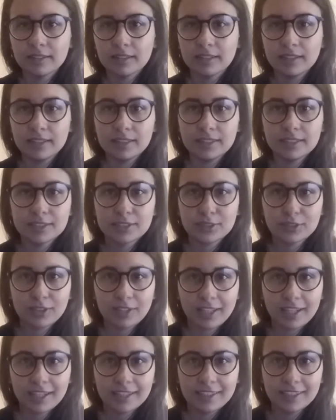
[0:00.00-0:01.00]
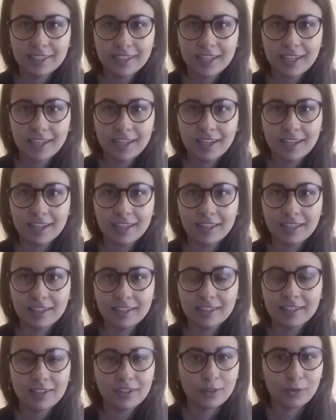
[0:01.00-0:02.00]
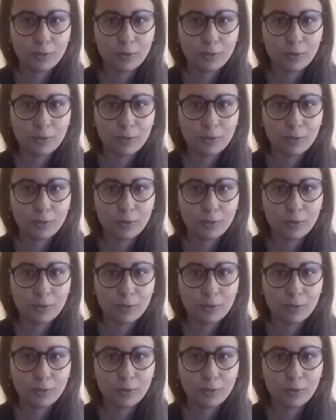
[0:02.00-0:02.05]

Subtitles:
the lizard lady and her